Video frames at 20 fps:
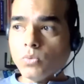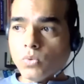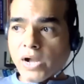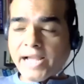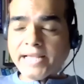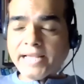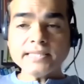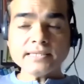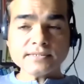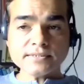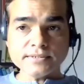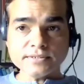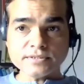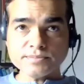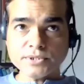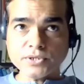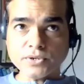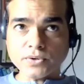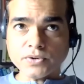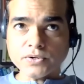Why this
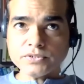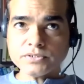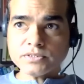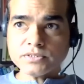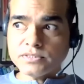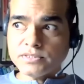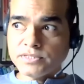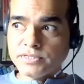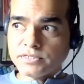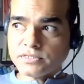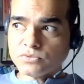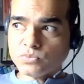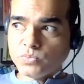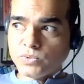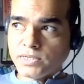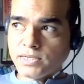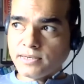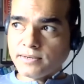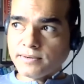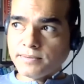is? Because this
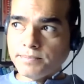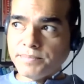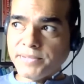will